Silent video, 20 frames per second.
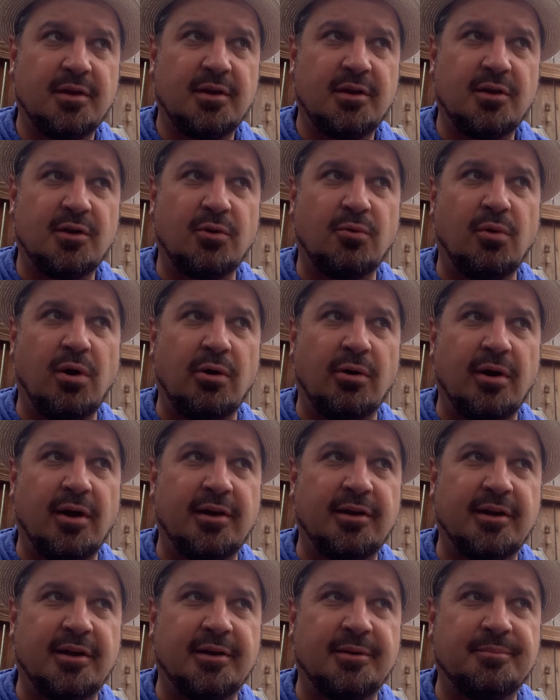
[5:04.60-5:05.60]

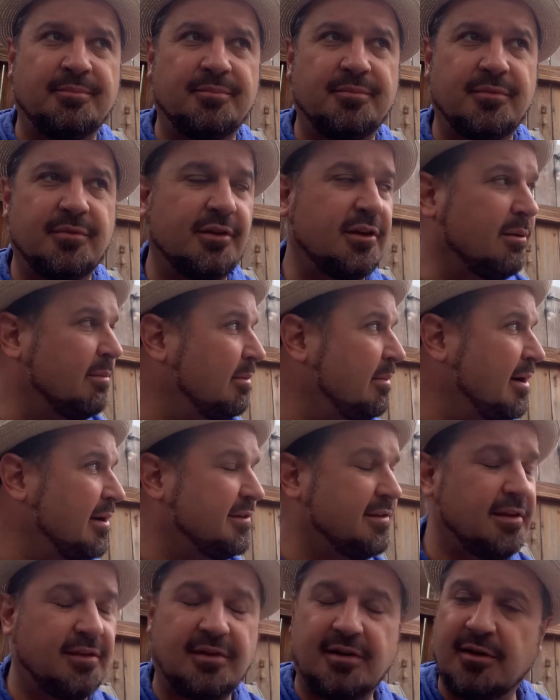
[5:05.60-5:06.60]
Guarana yerba
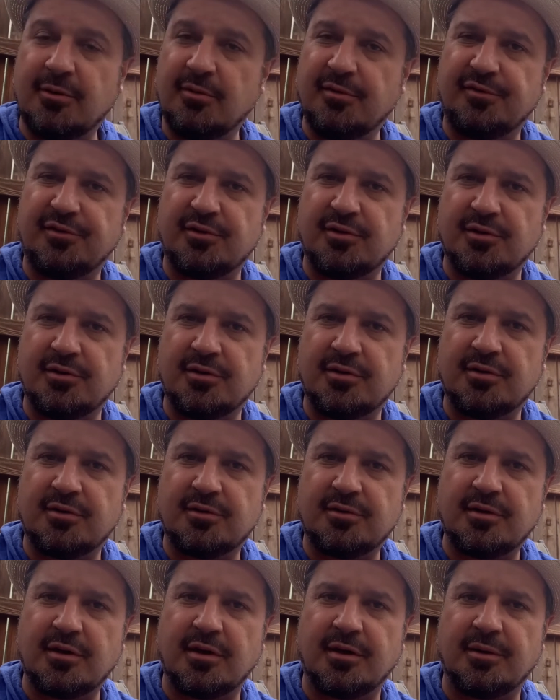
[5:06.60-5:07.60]
mate that I reviewed
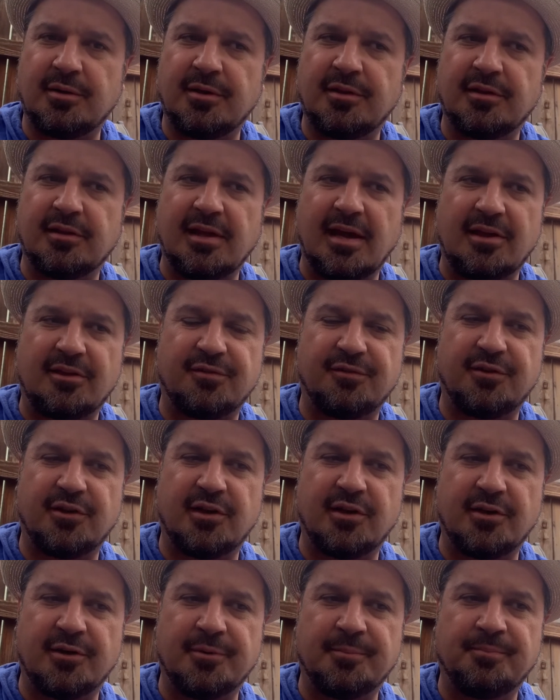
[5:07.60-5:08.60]
in the last
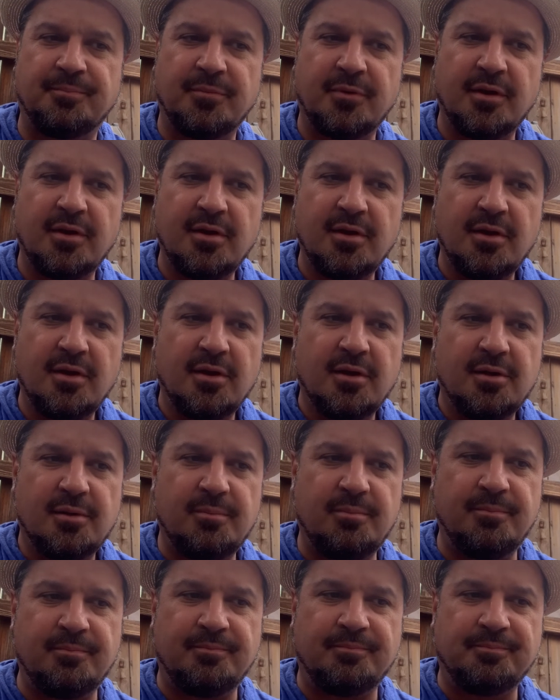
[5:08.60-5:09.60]
video.
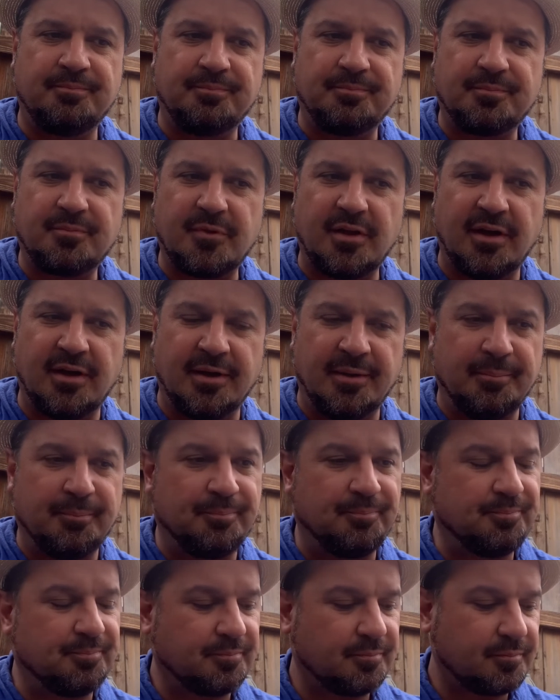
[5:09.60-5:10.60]

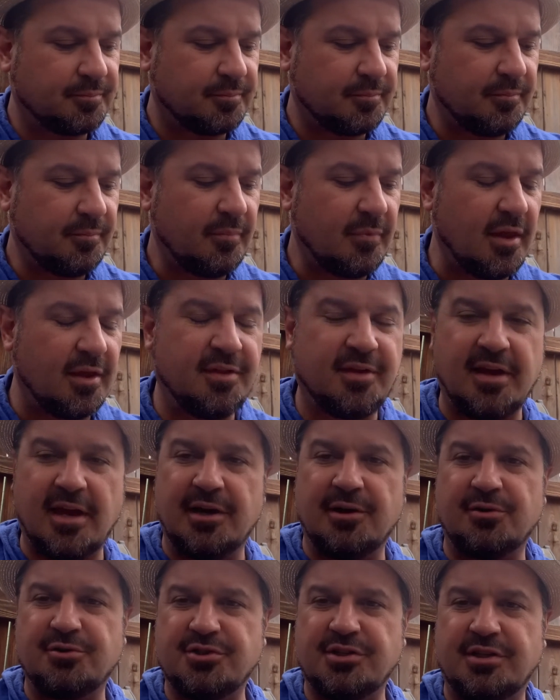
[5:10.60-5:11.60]
The
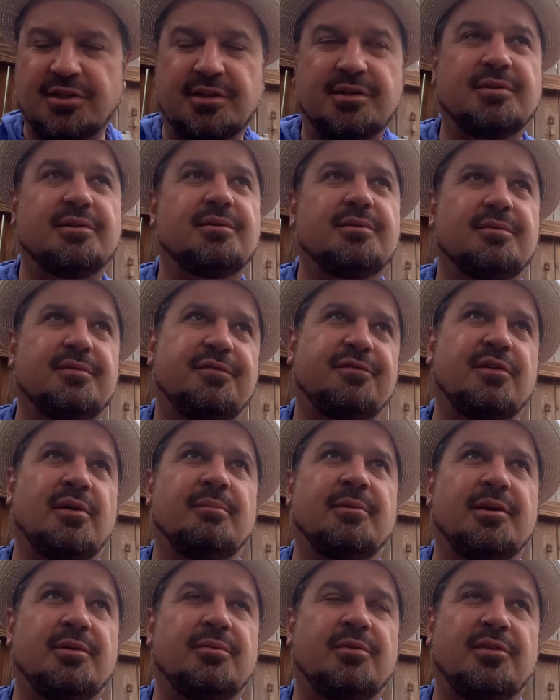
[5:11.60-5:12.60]
energy
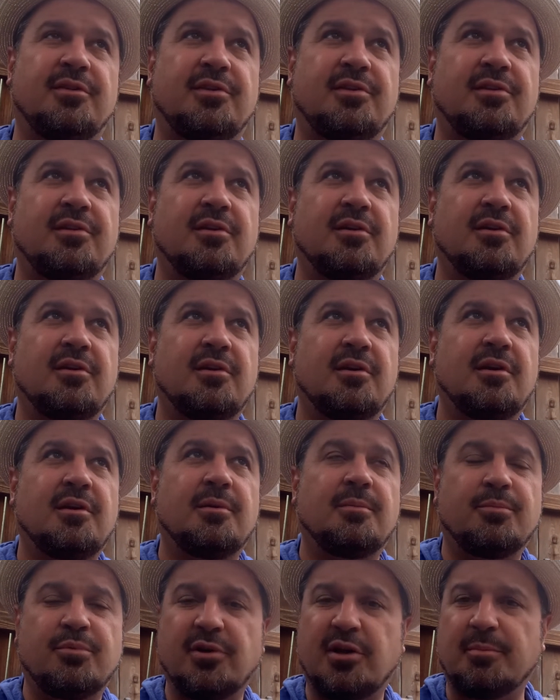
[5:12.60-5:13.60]
from it was
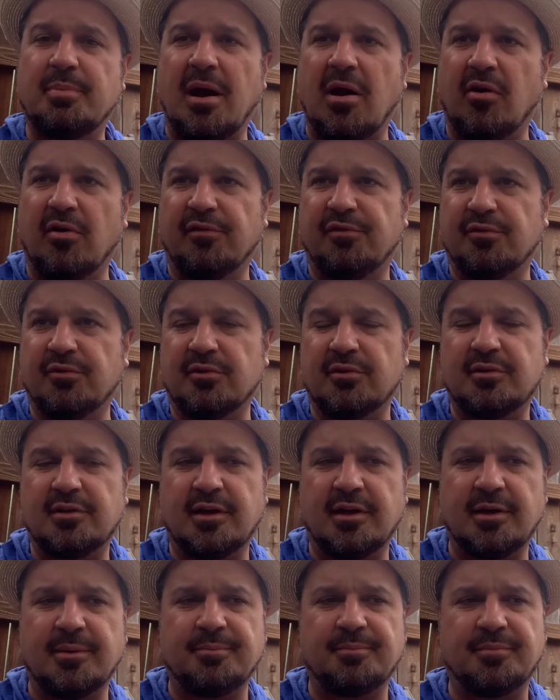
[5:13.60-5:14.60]
pretty powerful.
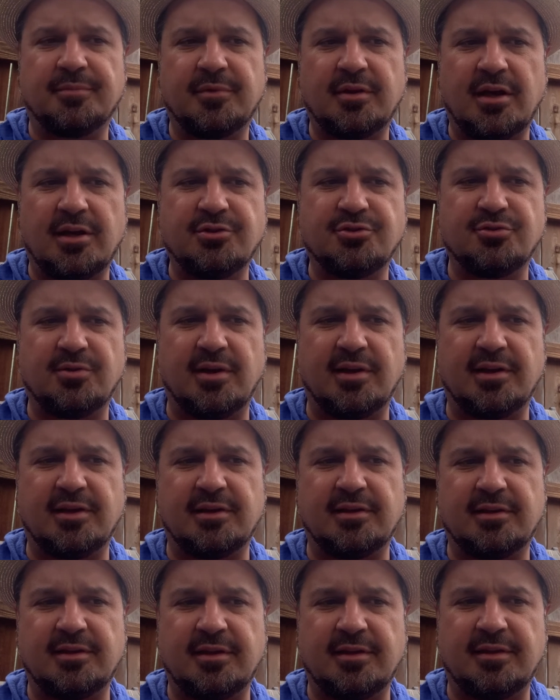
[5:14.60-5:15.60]
I drank
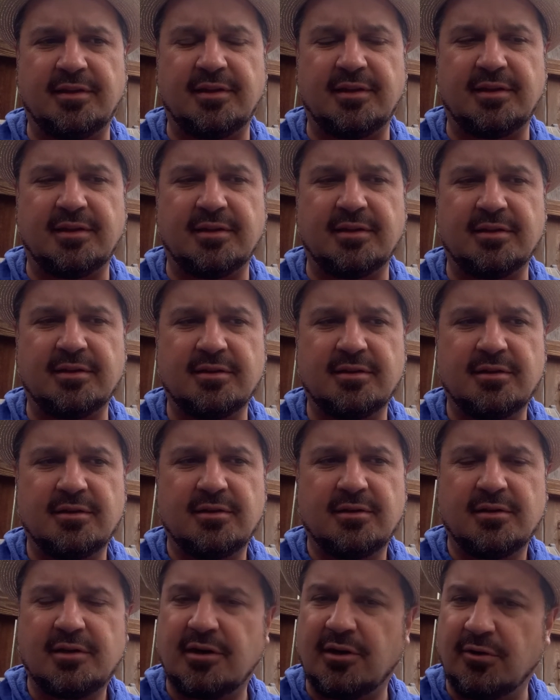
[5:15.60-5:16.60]
it in the
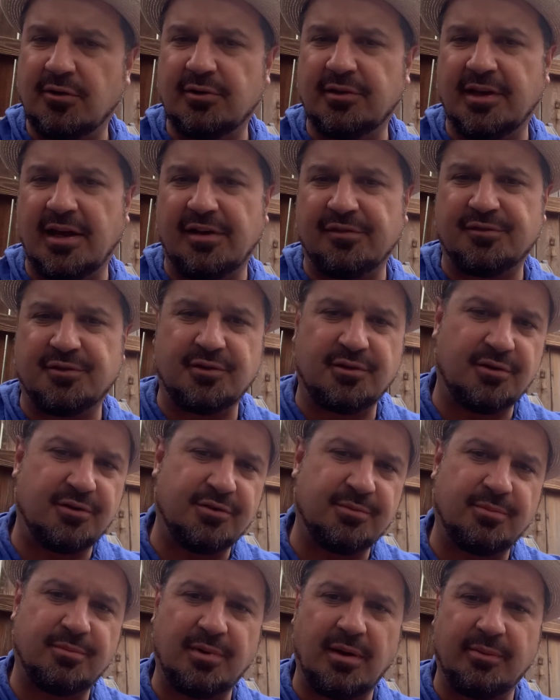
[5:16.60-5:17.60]
kind of early
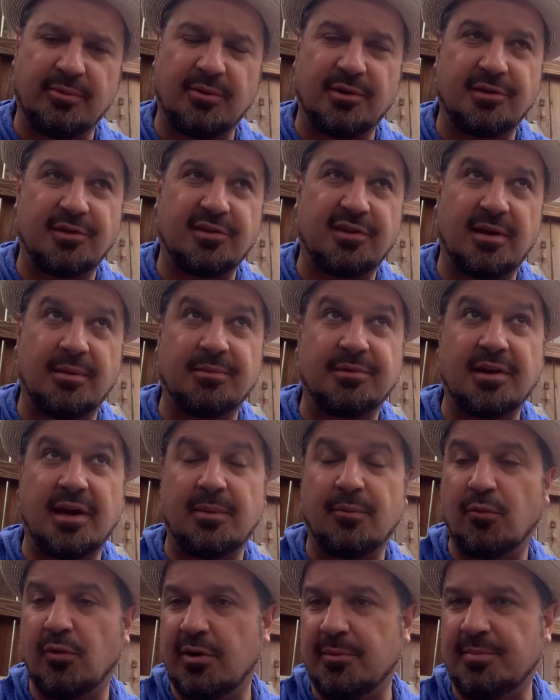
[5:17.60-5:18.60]
afternoon, probably around the same
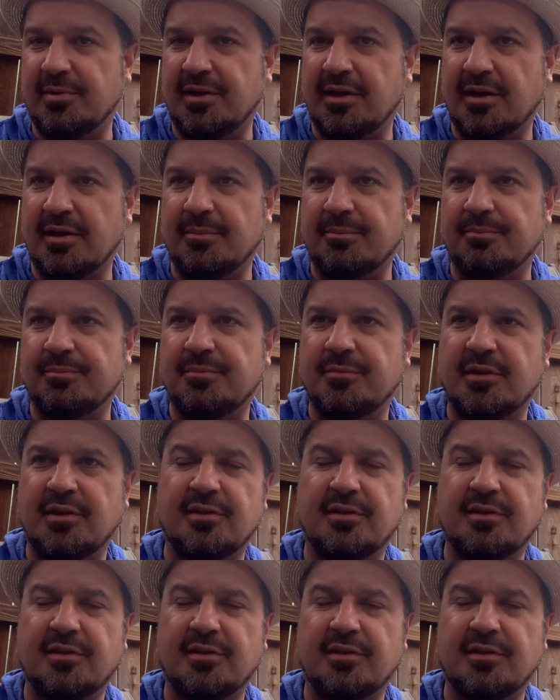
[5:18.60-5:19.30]
time, 1 p.m.